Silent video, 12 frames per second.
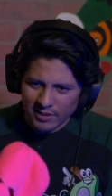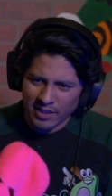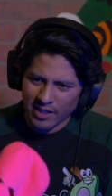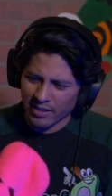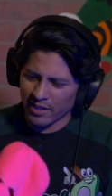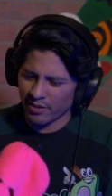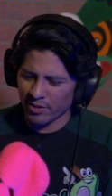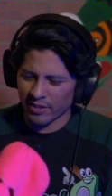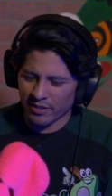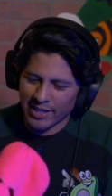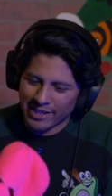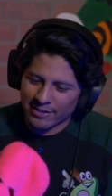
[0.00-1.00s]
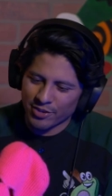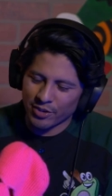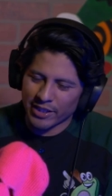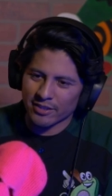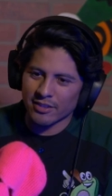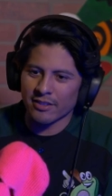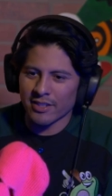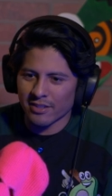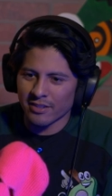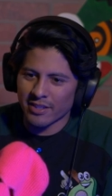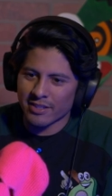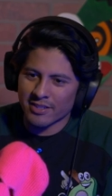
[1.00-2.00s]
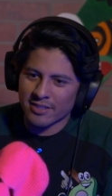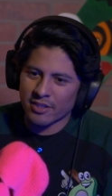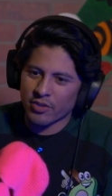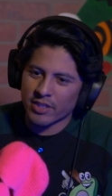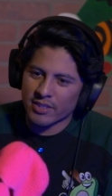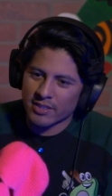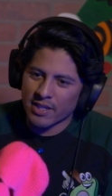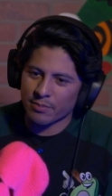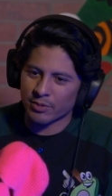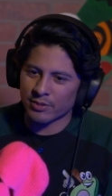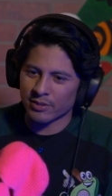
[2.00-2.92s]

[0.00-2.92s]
Yeah, yeah. Who get? Yeah, dude. Like th- this. This is the greatest example.